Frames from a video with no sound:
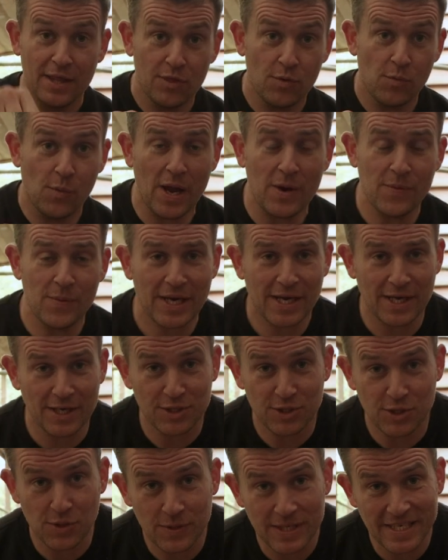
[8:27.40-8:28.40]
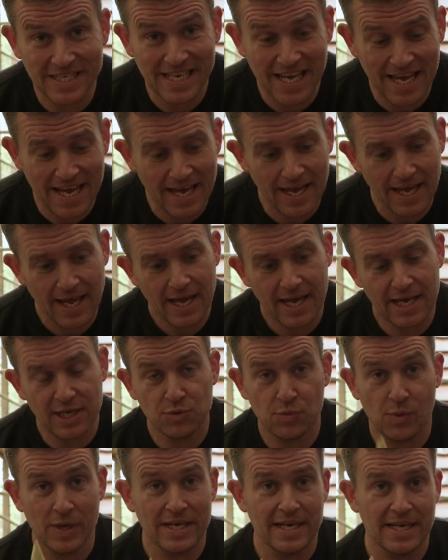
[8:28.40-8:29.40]
The way we're going to do this here
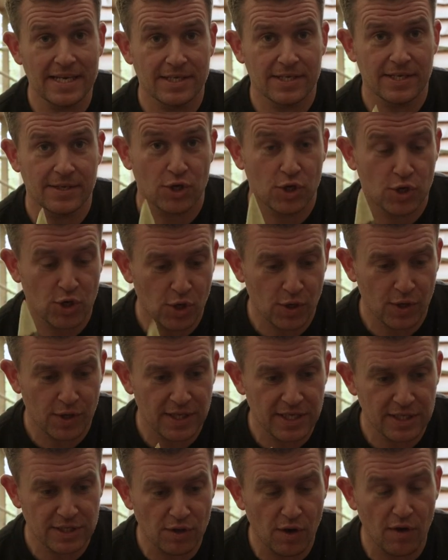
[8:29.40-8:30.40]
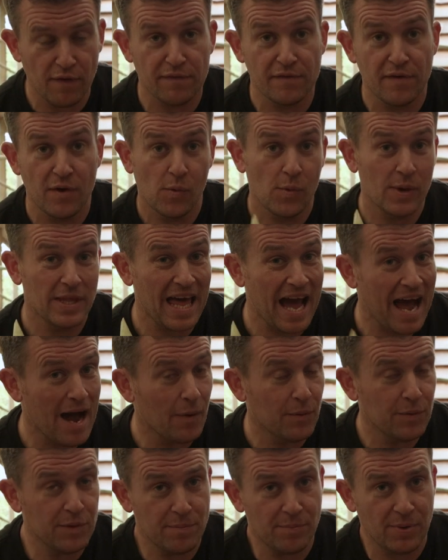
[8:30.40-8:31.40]
is we need to cook this off
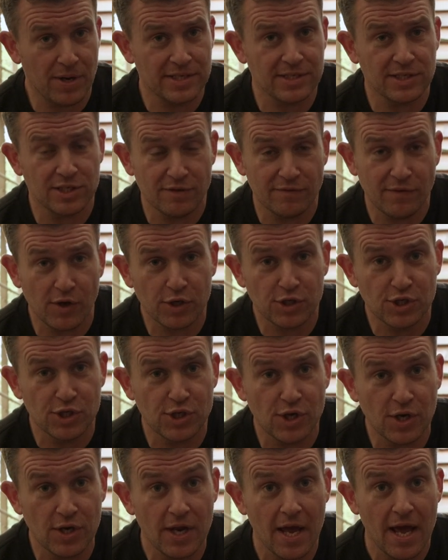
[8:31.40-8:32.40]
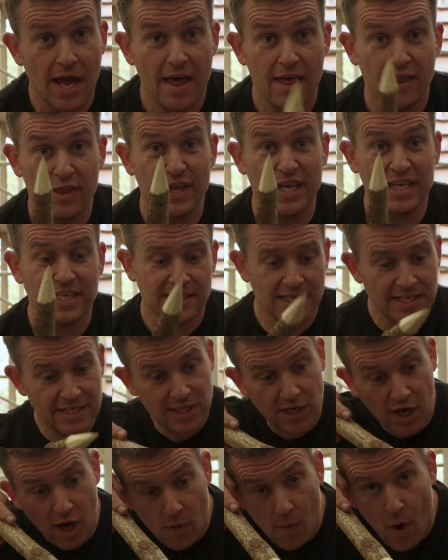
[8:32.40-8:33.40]
without the presence of oxygen. These need
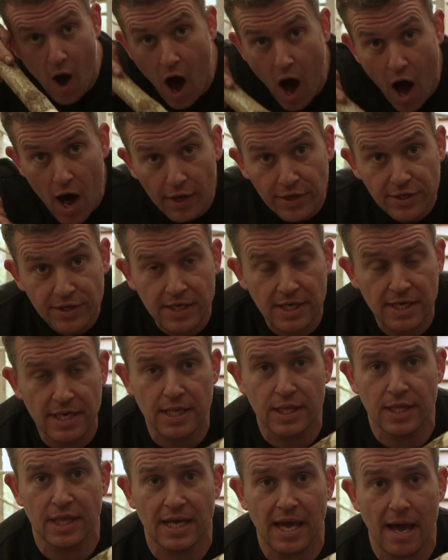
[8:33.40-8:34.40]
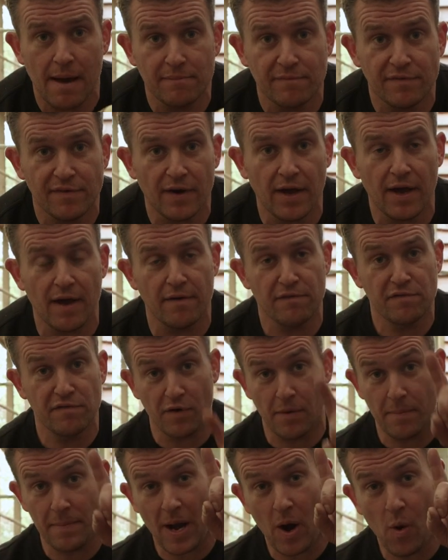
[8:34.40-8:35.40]
to go underneath the campfire
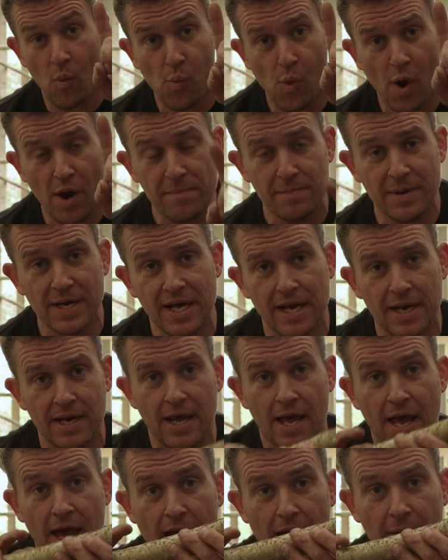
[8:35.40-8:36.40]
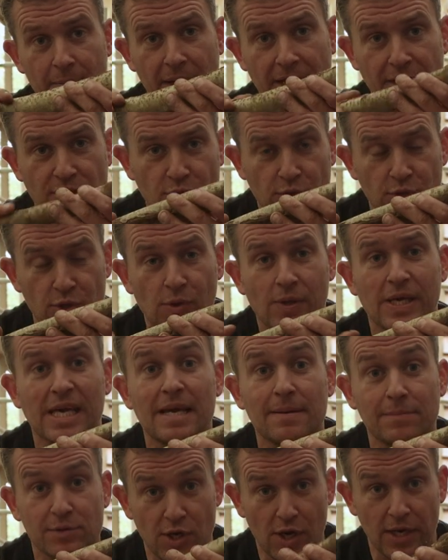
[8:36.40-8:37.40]
for about 1 minute, and make sure you
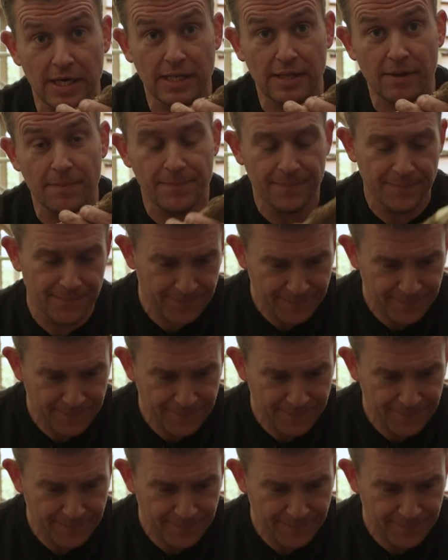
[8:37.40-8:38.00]
keep turning them.